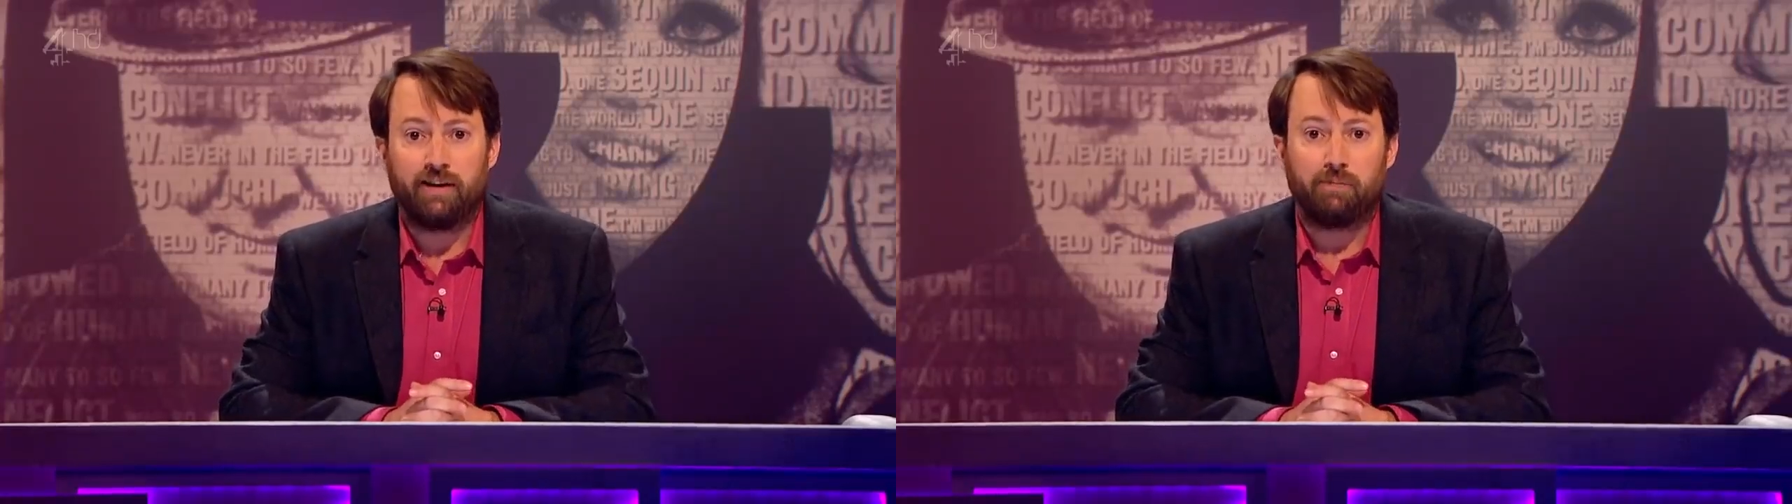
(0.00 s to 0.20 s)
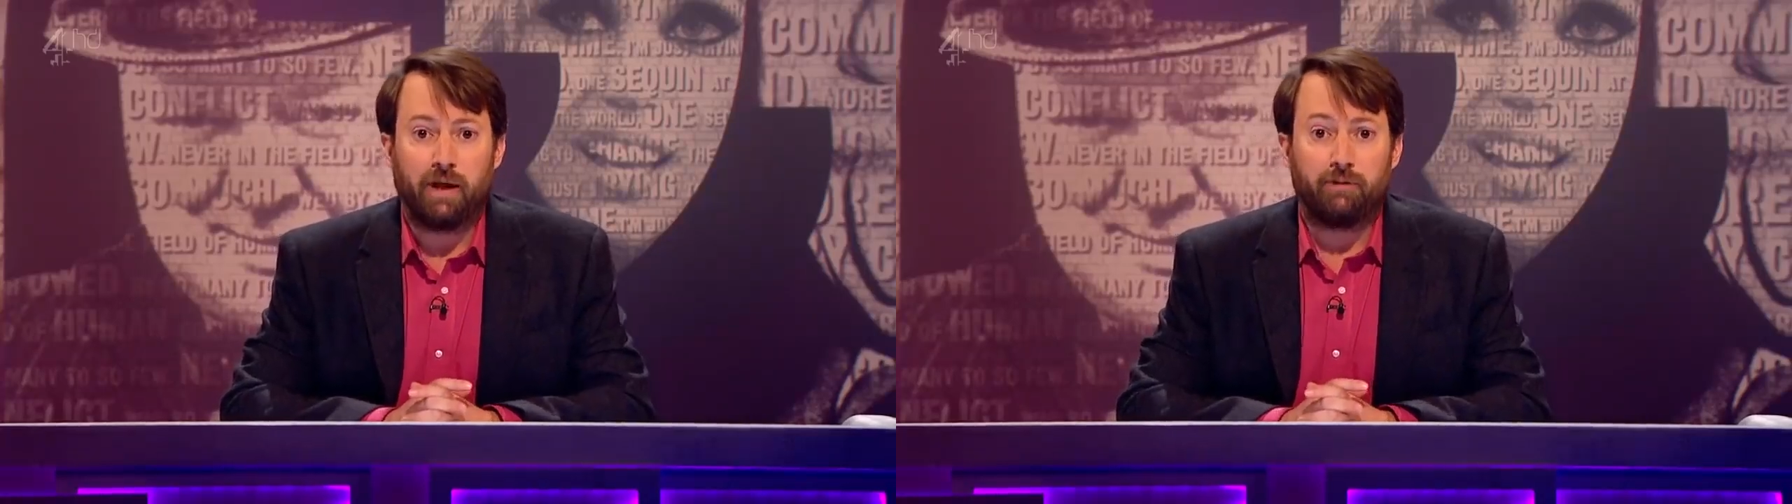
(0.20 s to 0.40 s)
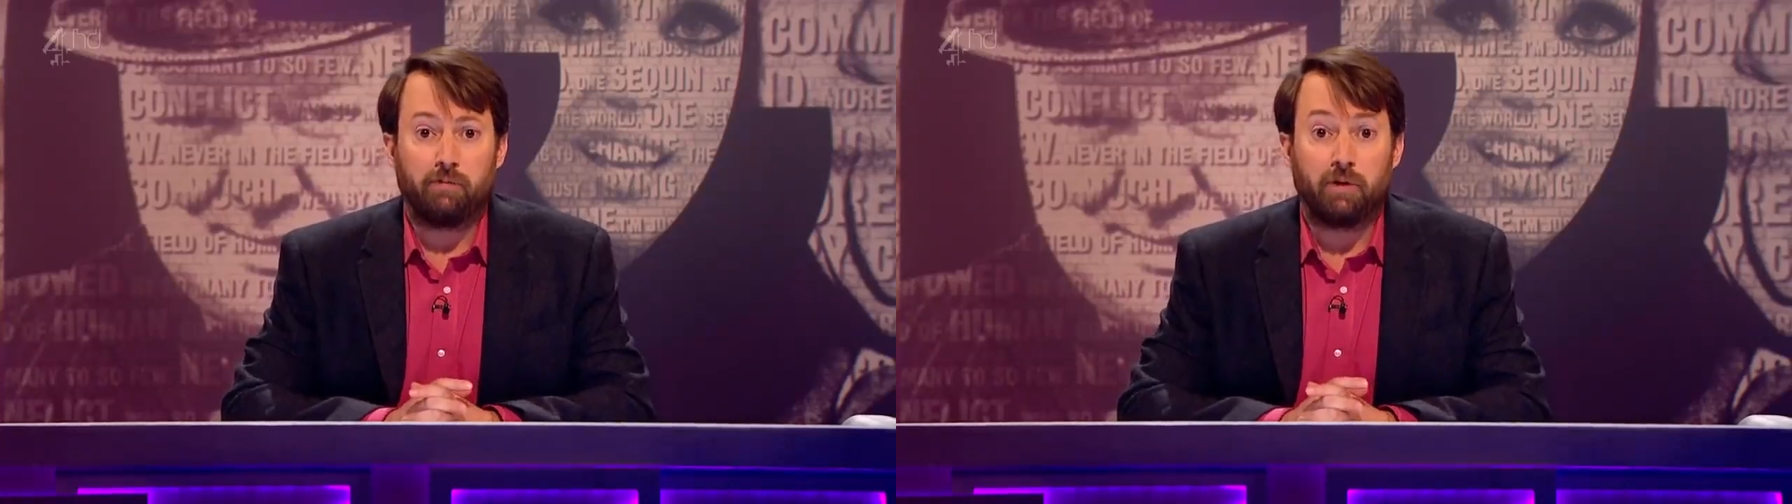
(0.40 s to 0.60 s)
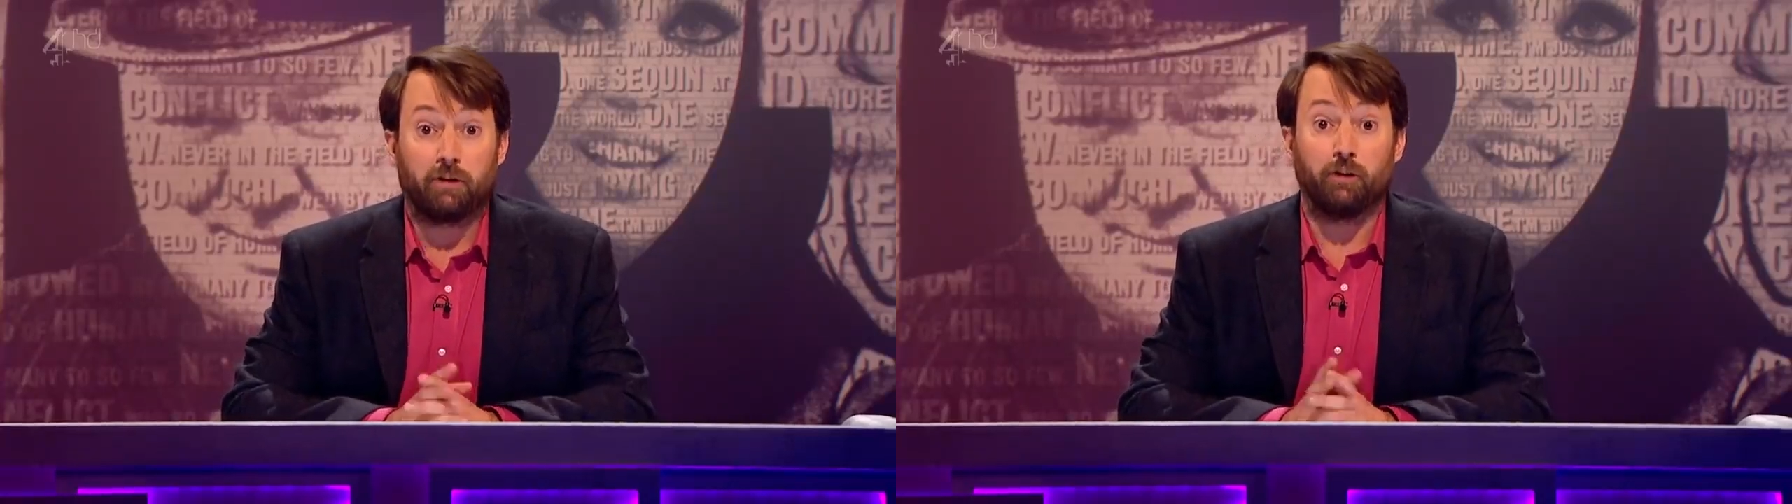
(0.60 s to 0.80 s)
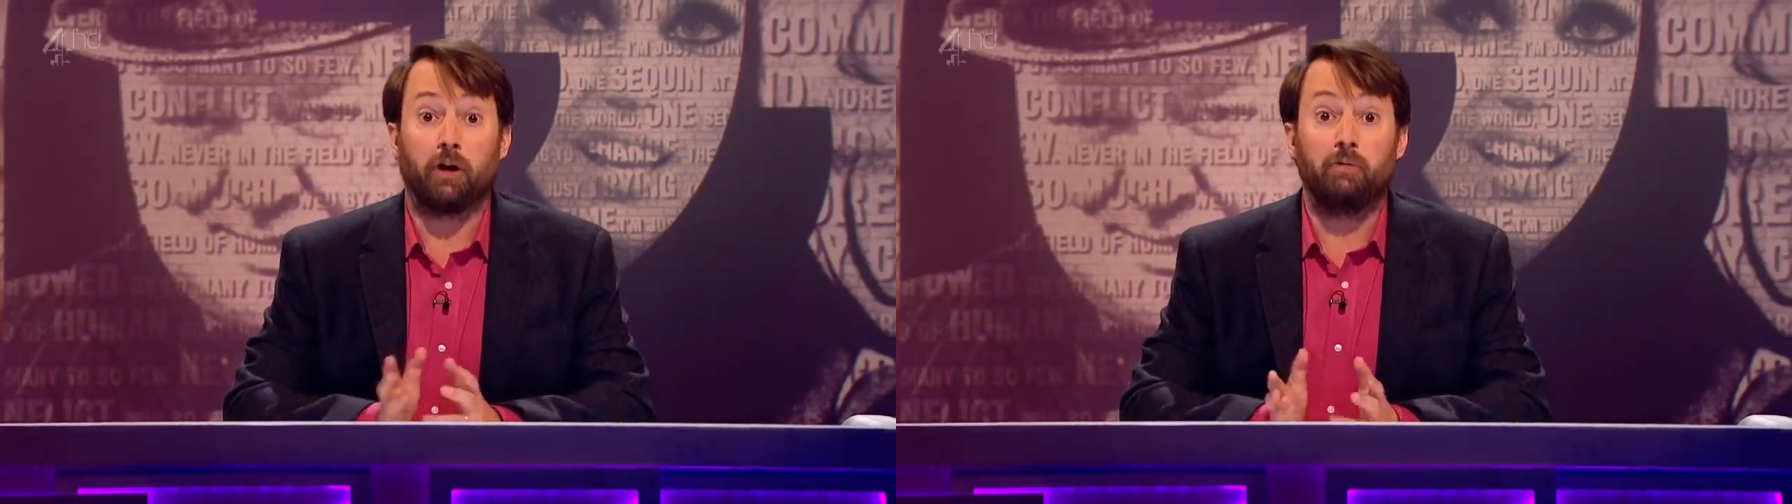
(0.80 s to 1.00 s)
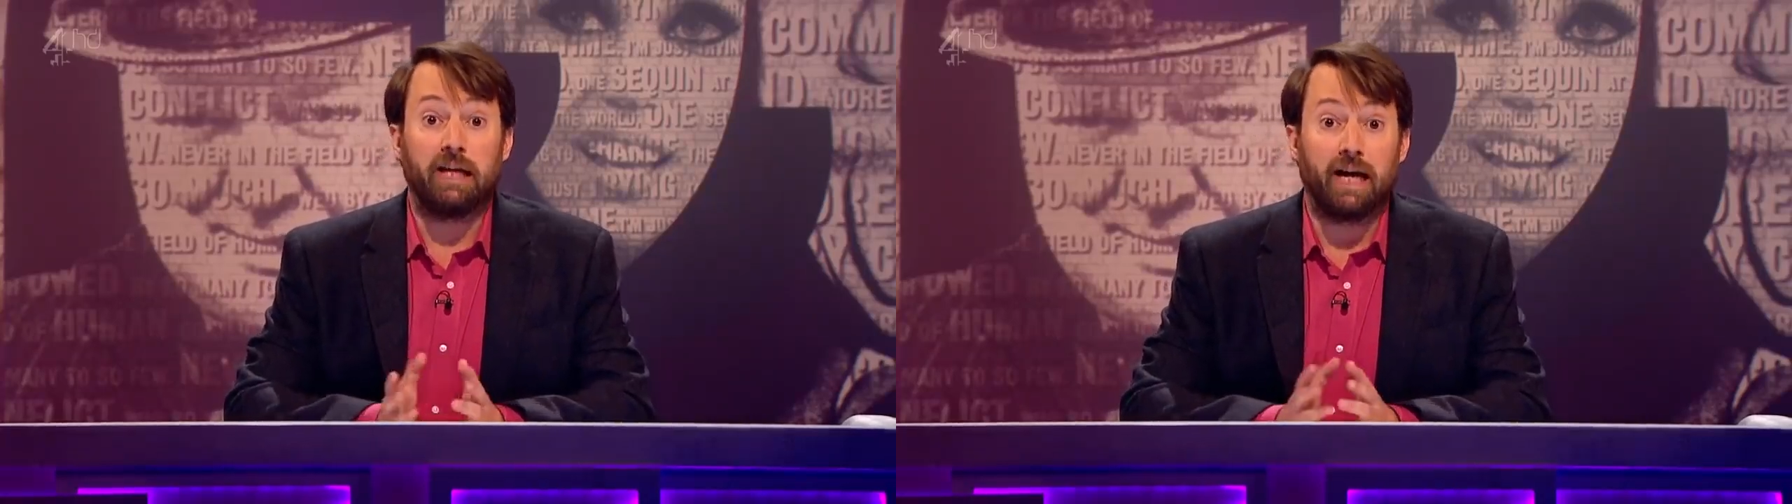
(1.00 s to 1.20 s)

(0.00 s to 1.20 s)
his bedroom and could only